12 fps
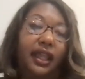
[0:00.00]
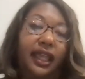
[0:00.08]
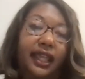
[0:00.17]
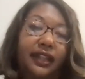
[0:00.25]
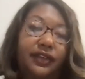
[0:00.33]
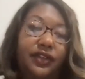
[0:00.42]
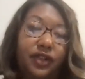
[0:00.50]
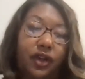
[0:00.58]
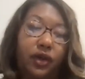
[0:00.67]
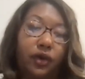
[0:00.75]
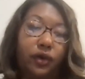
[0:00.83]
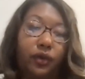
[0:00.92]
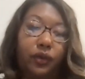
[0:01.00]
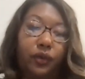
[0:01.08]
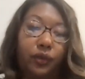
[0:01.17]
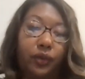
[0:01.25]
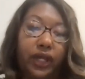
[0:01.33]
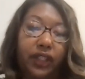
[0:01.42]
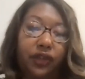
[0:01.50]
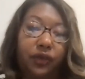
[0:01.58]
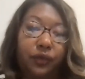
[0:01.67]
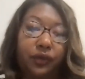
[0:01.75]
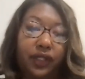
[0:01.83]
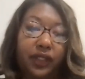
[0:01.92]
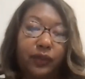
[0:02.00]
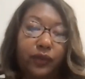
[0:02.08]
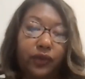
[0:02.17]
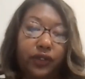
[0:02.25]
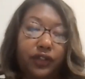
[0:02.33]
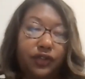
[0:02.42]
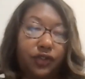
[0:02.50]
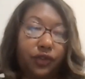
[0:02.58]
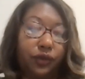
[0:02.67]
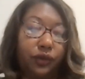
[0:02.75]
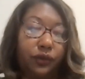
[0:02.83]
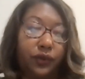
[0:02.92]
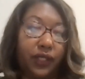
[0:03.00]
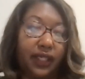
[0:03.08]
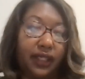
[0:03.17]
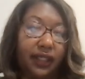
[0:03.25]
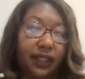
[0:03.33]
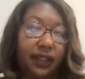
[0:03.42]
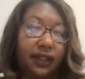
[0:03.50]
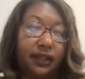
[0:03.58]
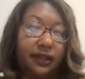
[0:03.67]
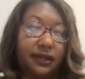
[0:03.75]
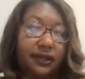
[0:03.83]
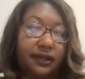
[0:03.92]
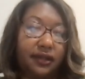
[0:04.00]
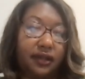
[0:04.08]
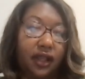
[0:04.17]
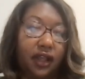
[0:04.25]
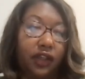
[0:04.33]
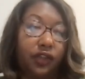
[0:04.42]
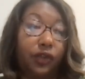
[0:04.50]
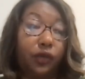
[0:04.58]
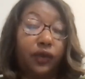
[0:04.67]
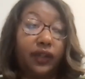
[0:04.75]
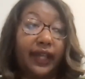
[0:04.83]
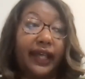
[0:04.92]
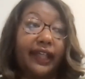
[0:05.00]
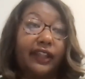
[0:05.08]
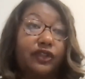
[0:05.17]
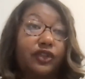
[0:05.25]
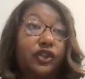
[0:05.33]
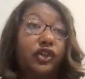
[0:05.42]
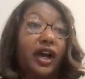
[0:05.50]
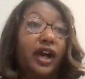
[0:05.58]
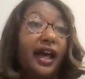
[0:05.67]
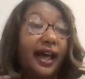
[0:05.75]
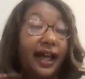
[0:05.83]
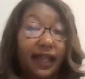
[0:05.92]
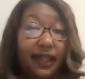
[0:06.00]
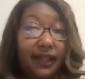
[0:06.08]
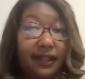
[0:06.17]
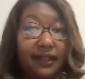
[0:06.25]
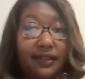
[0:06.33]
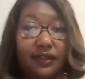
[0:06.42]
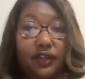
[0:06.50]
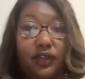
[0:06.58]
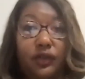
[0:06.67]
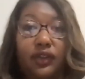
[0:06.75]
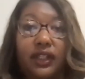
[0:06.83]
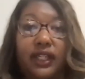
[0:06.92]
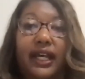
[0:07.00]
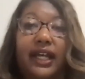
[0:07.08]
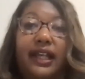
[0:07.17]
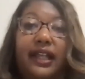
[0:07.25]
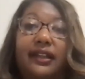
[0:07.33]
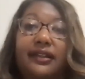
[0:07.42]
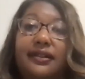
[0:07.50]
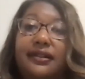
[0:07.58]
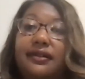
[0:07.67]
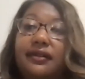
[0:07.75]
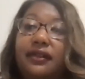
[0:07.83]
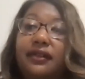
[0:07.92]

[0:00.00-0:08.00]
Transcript: And so what you really want to do is utilize your eyes, utilize,